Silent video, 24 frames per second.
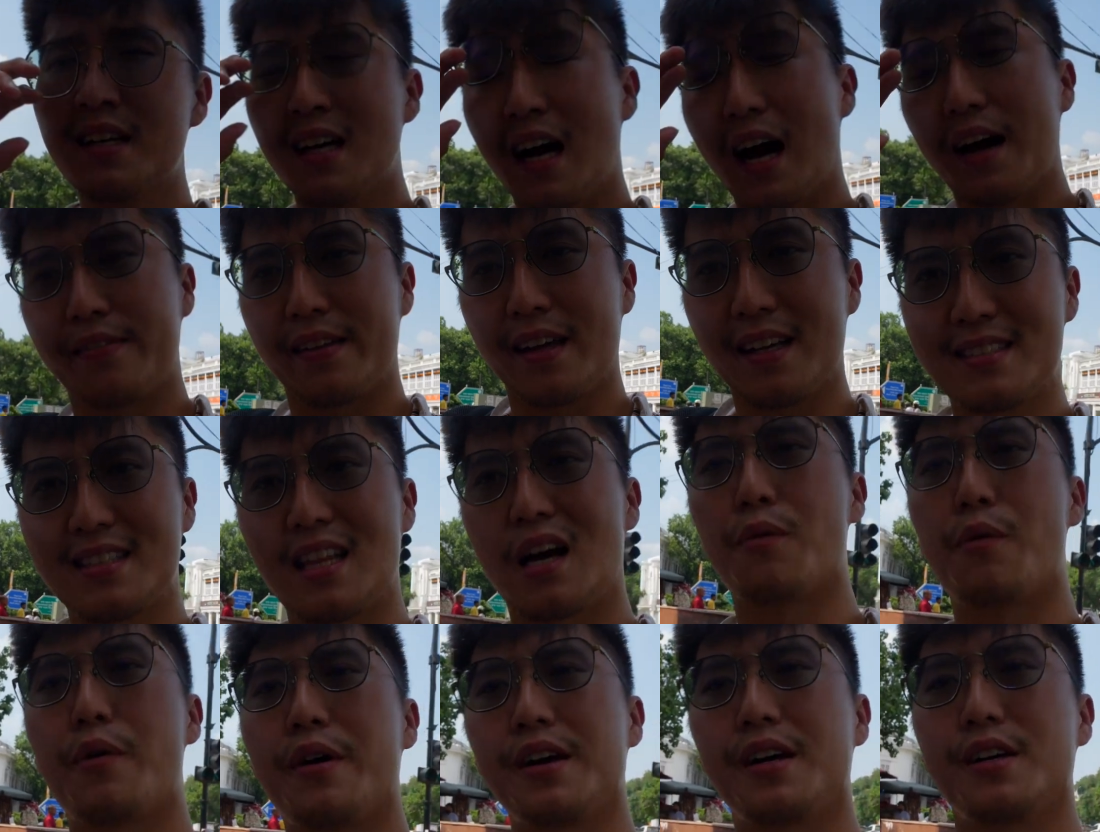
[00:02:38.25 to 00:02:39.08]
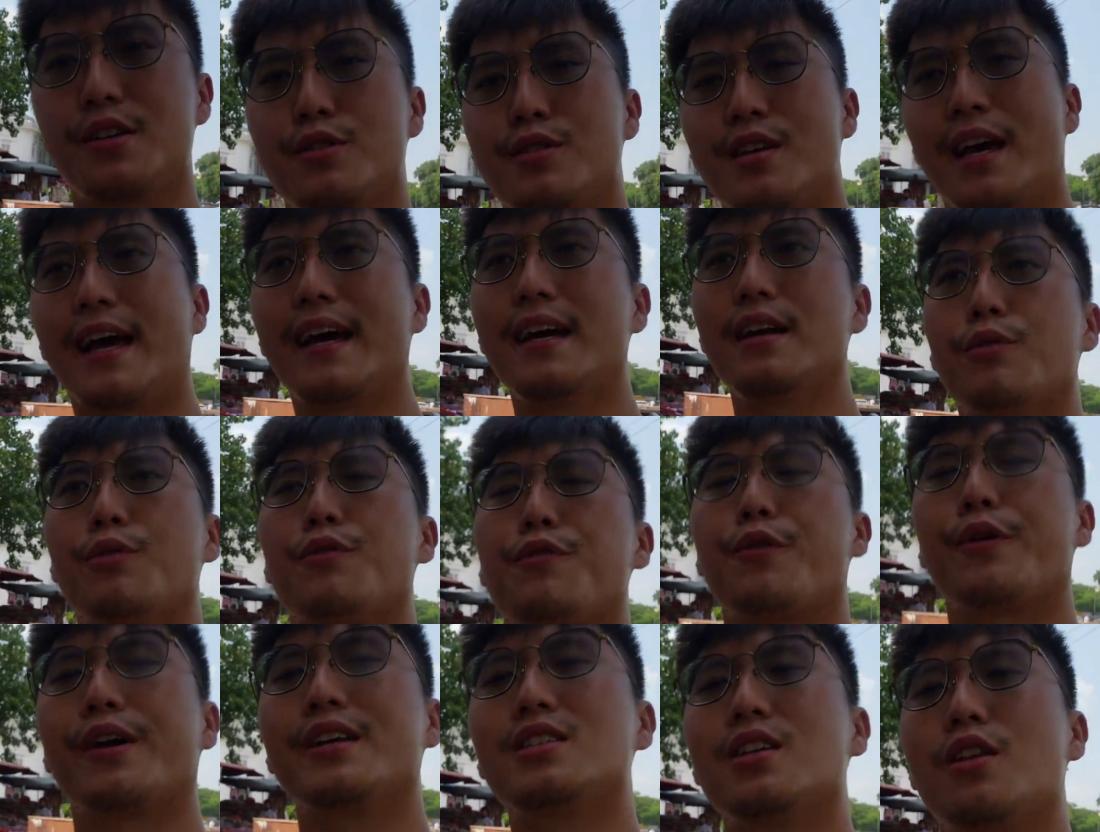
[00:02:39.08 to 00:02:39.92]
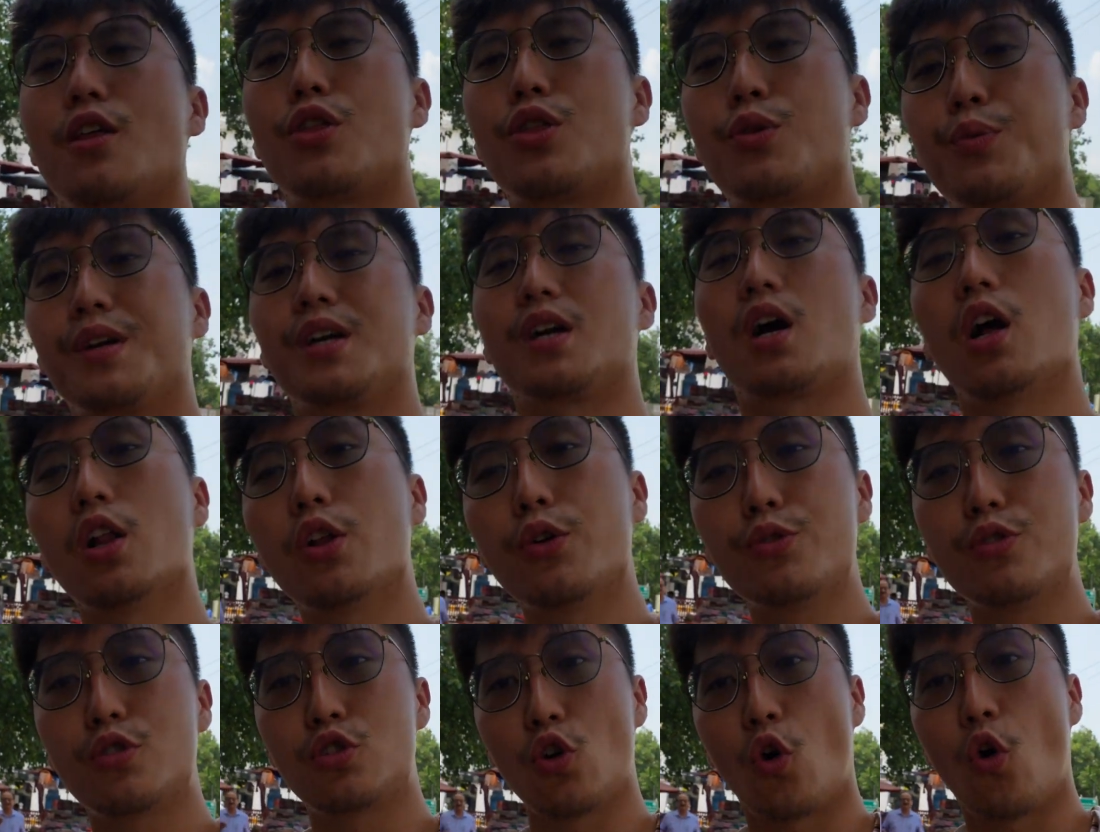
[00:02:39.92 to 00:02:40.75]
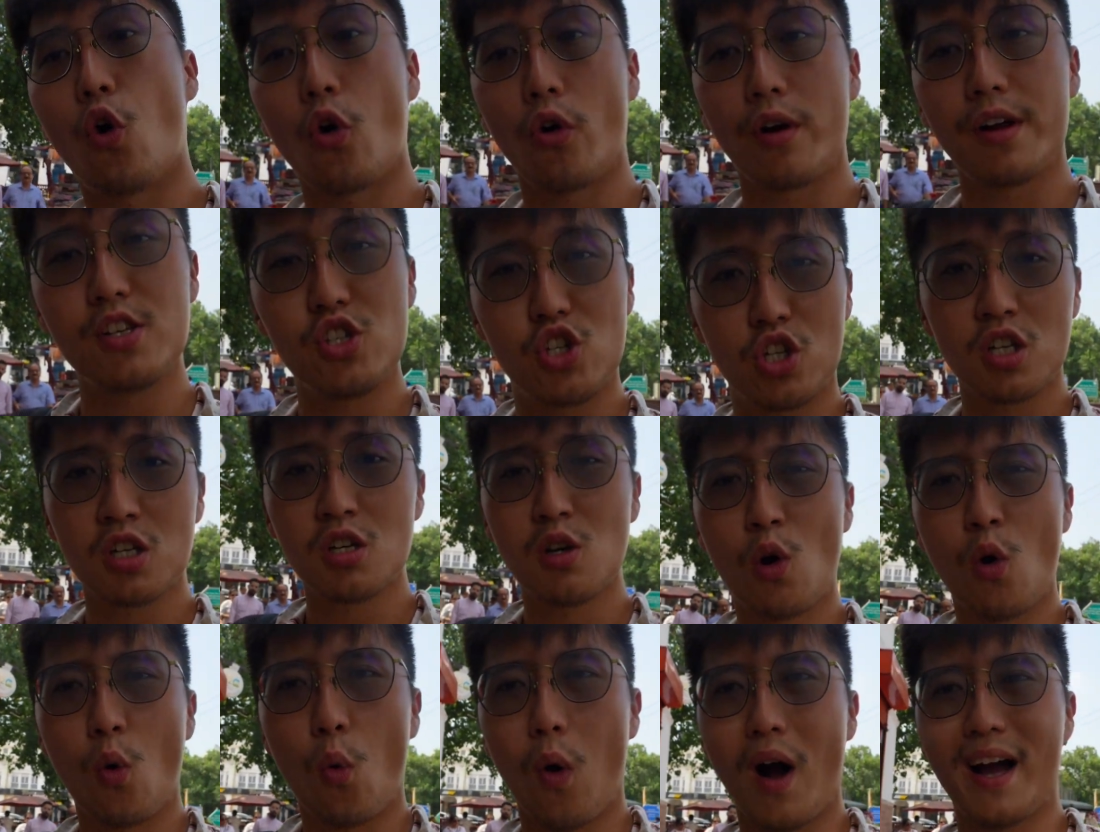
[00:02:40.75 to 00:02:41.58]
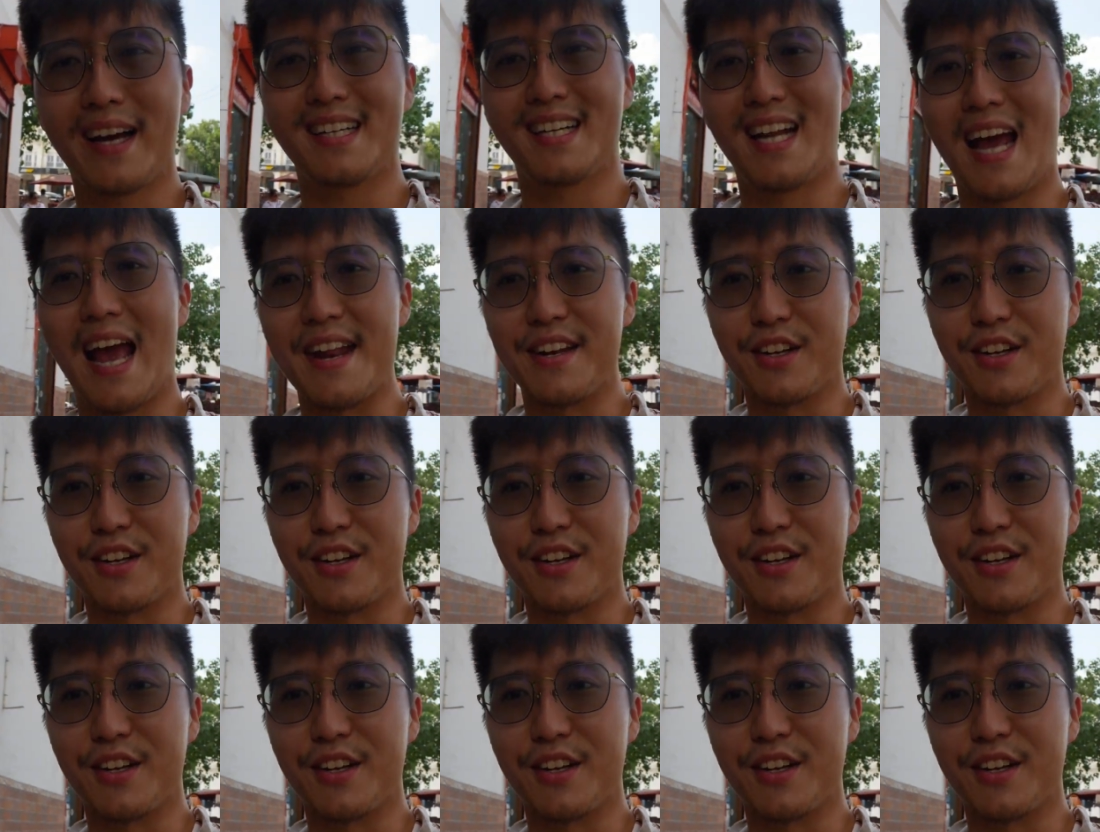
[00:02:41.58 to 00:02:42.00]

I think it's that way you say it, referring to the three colors, orange, white, and